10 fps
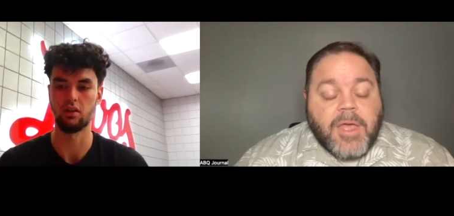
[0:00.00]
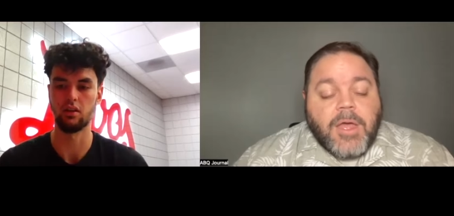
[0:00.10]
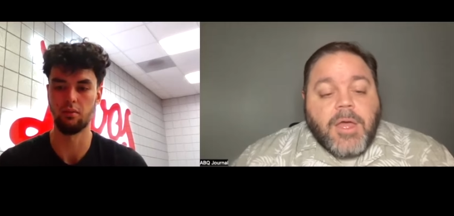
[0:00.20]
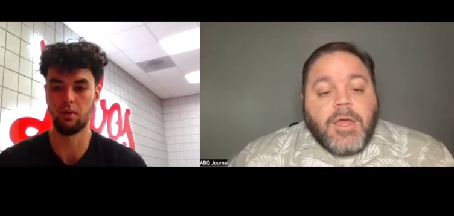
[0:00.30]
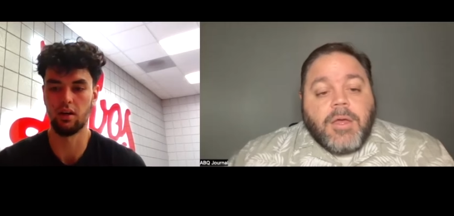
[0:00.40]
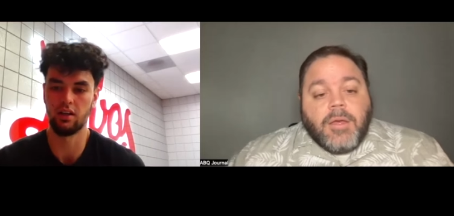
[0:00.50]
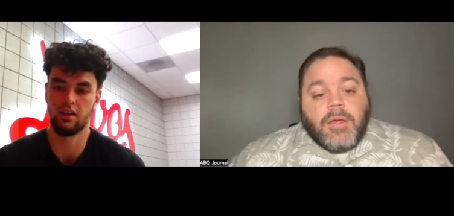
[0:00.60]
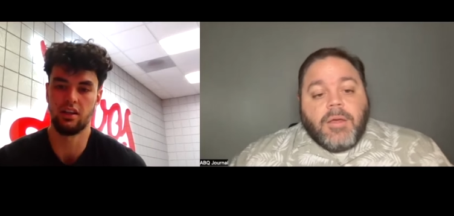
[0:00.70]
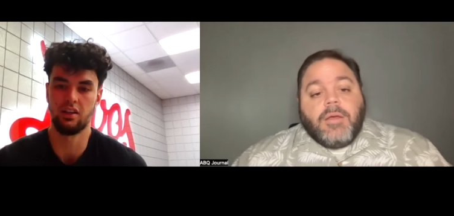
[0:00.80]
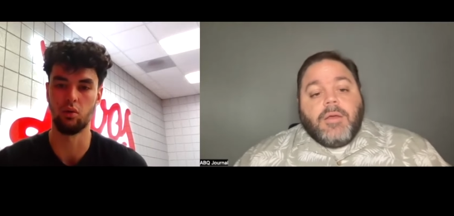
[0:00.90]
Speaker 1: But
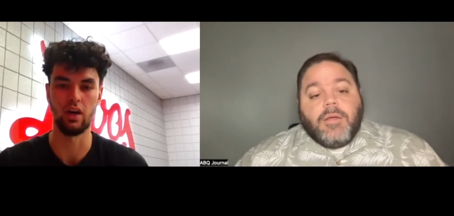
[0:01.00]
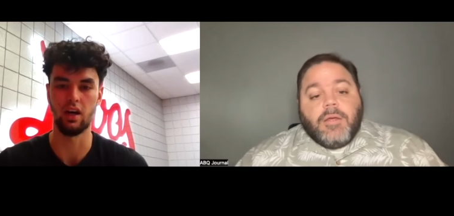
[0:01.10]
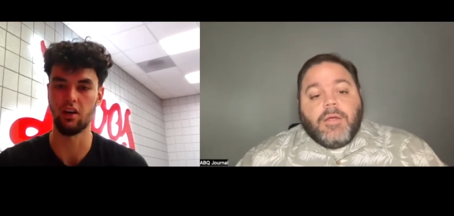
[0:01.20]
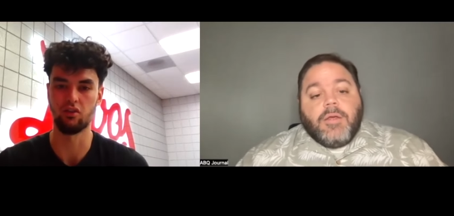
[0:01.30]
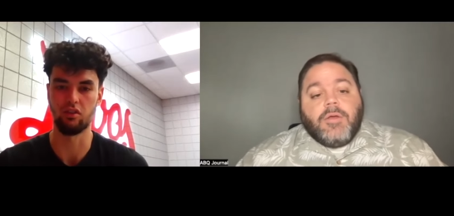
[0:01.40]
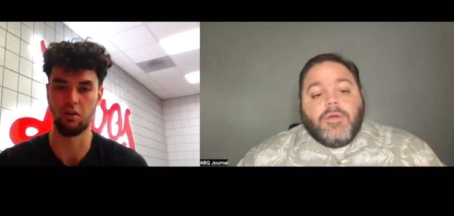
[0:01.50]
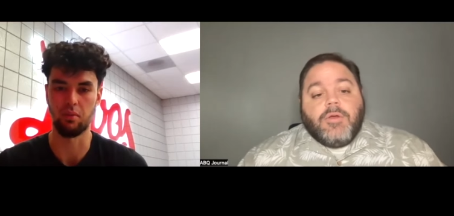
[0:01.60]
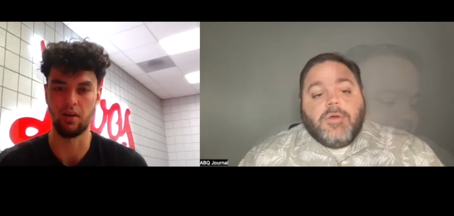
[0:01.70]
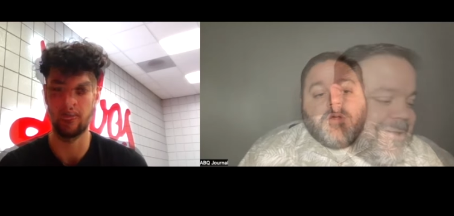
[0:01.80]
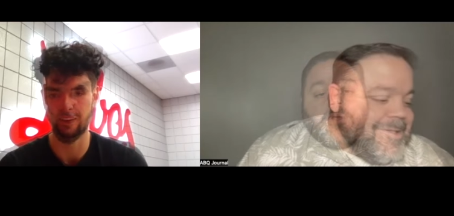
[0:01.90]
either way, I don't really
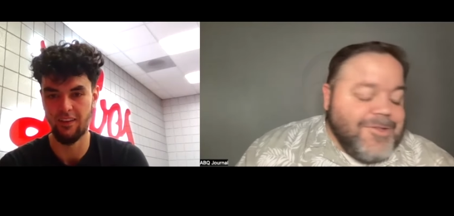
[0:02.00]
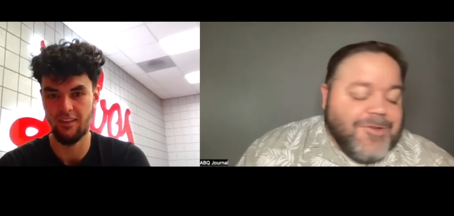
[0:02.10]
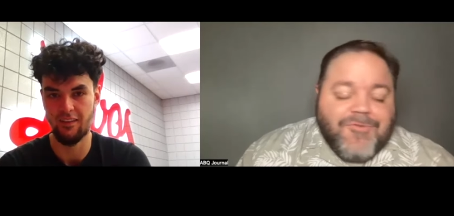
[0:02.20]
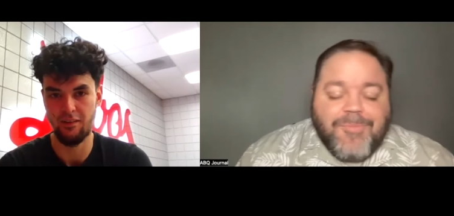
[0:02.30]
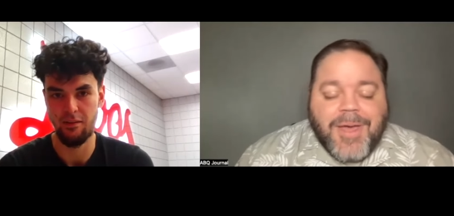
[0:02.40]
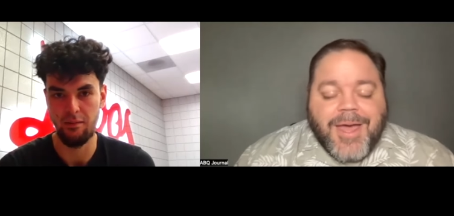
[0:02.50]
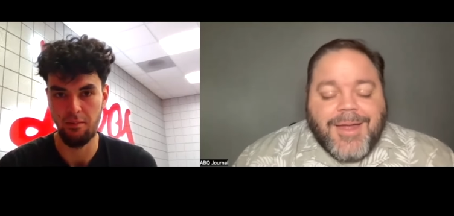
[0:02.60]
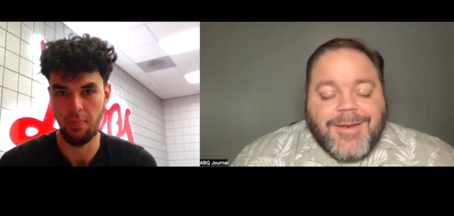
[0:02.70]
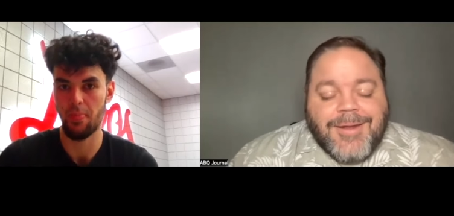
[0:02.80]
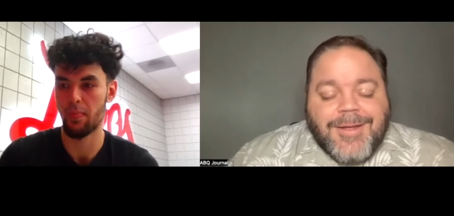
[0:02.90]
mind.
Speaker 2: You've
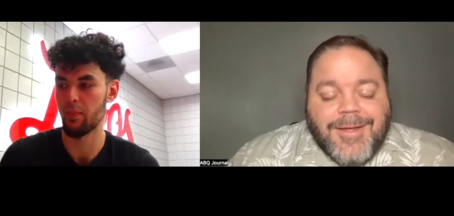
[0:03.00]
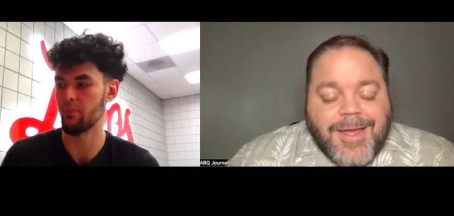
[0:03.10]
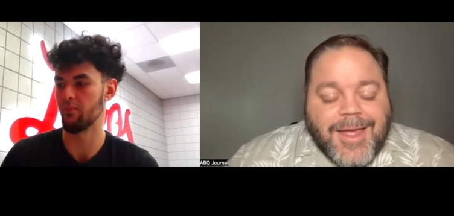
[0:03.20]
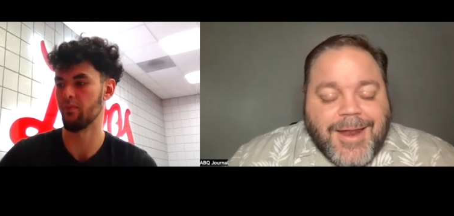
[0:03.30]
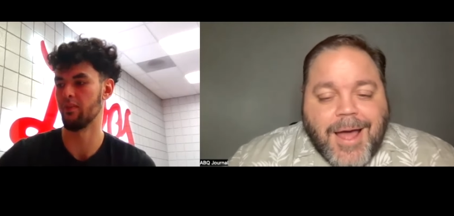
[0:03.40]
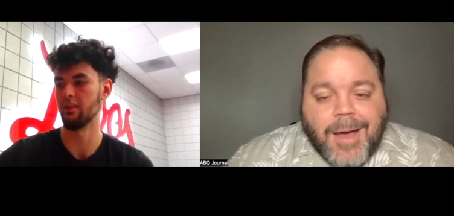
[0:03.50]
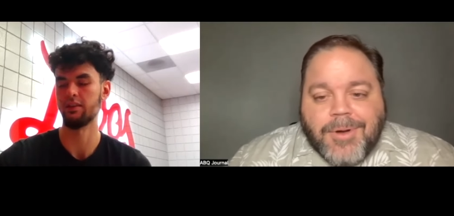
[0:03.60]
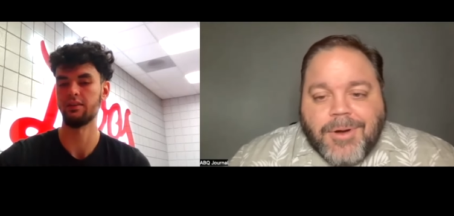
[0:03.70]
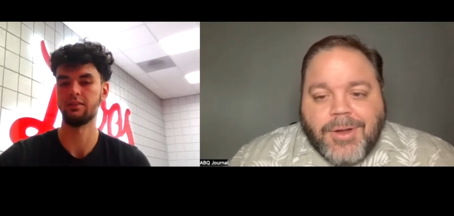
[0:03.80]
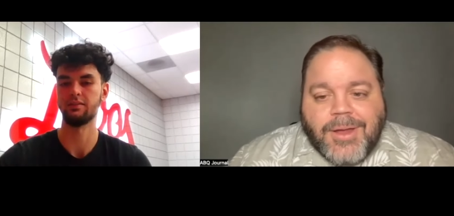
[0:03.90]
been in
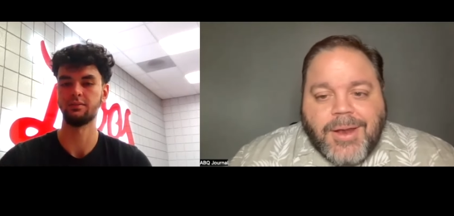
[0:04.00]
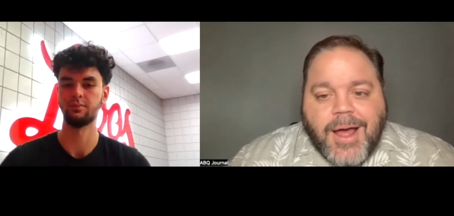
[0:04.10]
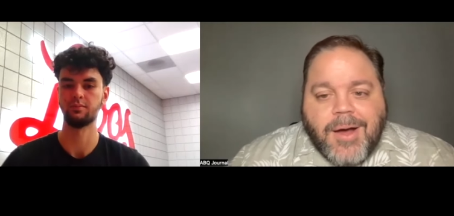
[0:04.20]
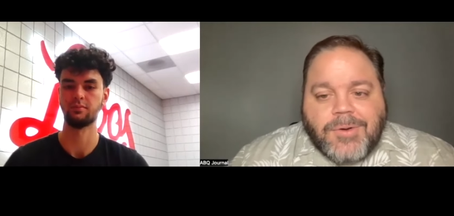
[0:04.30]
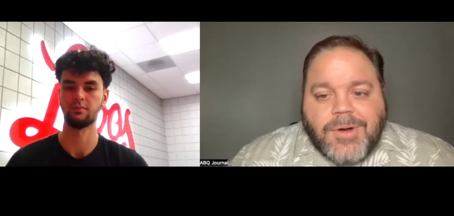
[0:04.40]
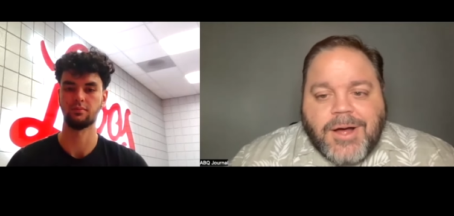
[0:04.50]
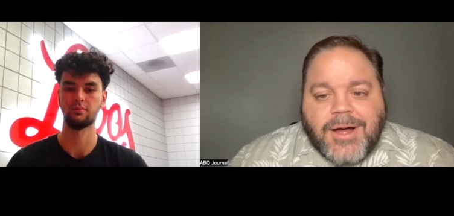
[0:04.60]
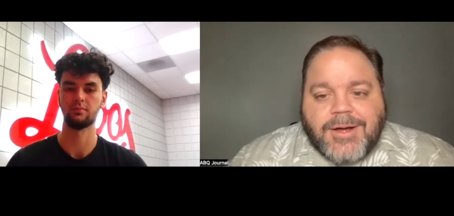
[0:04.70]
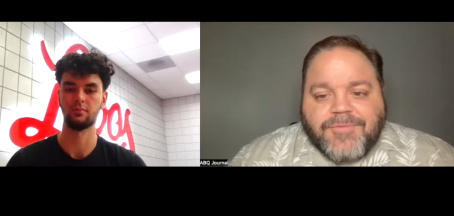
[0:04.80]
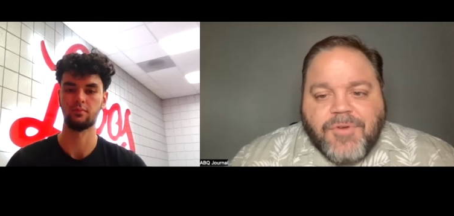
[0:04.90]
Albuquerque now.
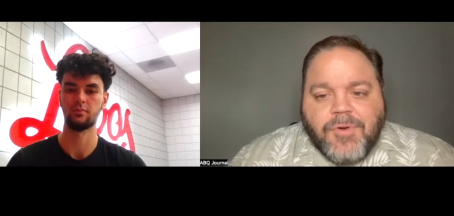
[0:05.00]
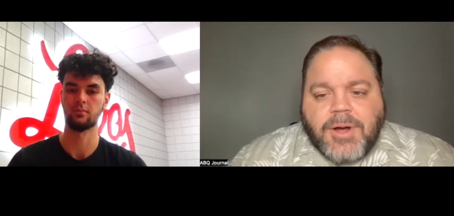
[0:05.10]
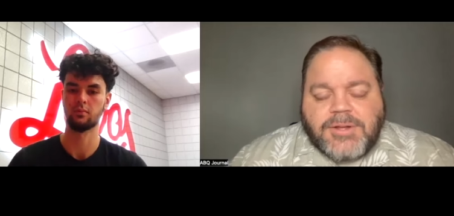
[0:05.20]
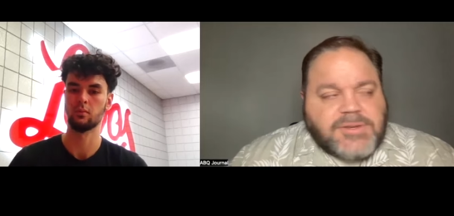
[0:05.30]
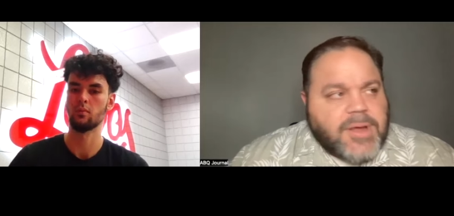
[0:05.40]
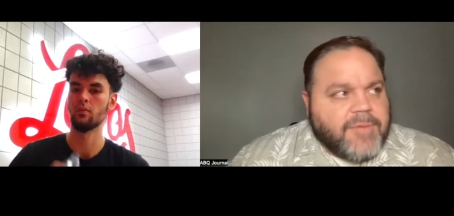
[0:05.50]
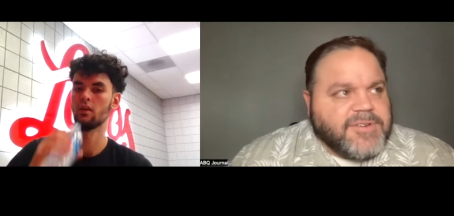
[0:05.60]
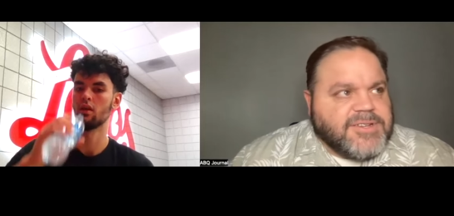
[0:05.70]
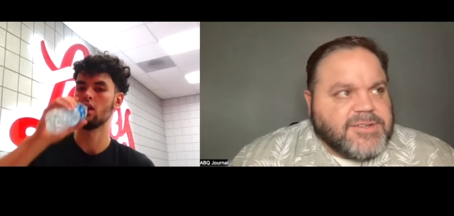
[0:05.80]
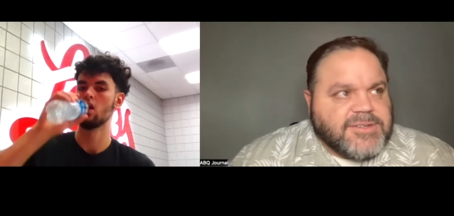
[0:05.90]
Uh, a few months,
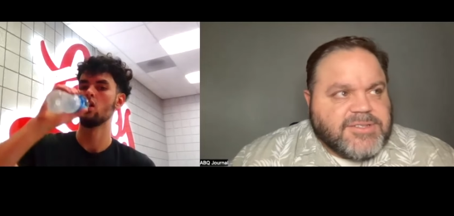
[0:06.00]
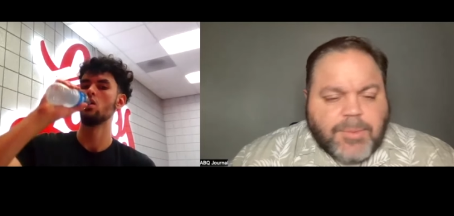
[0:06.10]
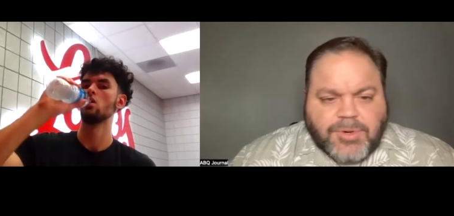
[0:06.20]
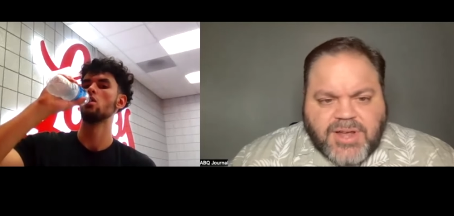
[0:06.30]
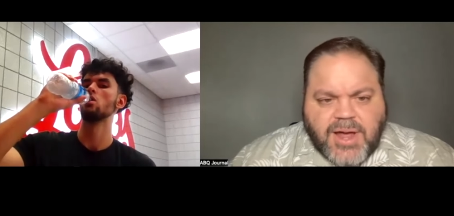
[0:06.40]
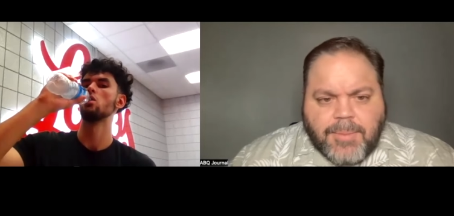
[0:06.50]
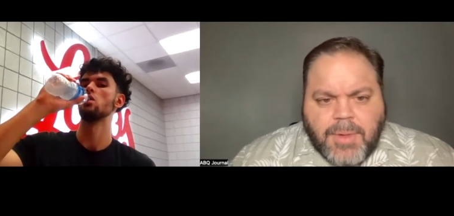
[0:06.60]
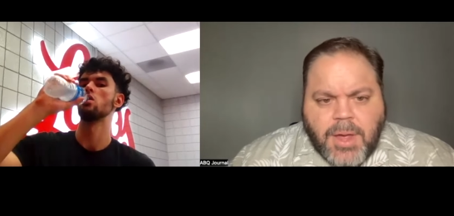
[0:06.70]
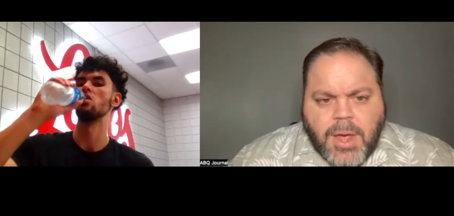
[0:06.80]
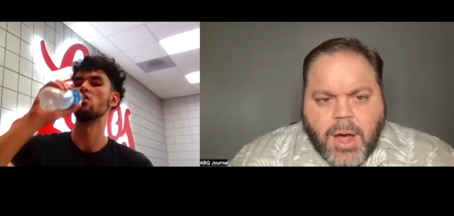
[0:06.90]
obviously, since
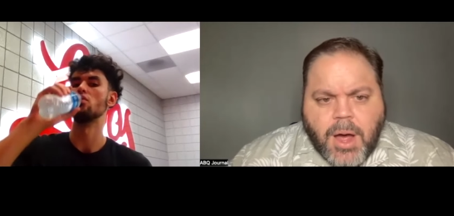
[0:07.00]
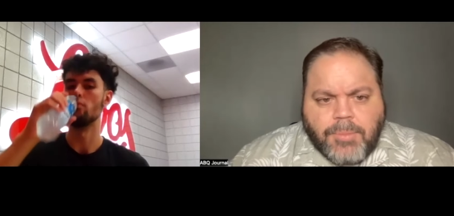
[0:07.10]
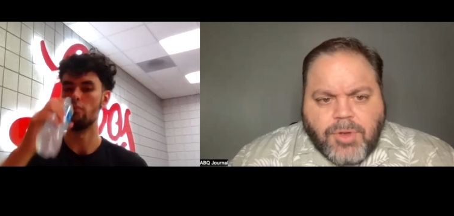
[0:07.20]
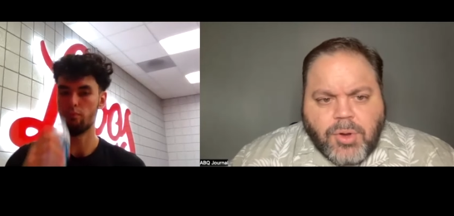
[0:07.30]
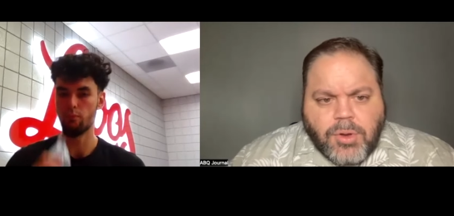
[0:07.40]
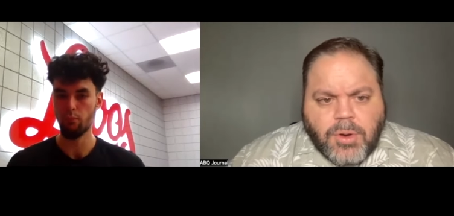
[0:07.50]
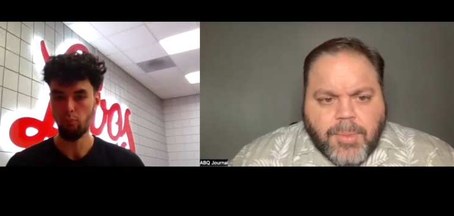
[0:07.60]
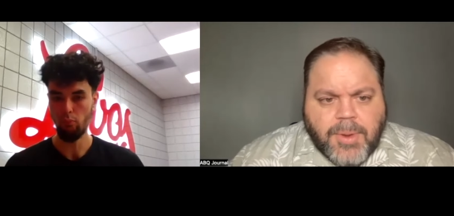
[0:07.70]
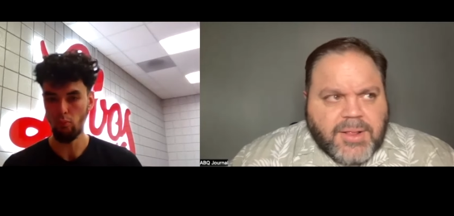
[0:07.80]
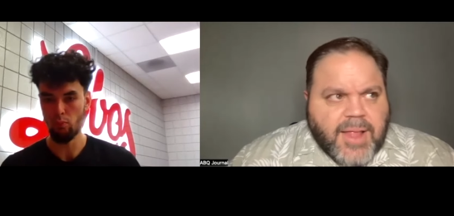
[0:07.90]
summertime. Um, you you committed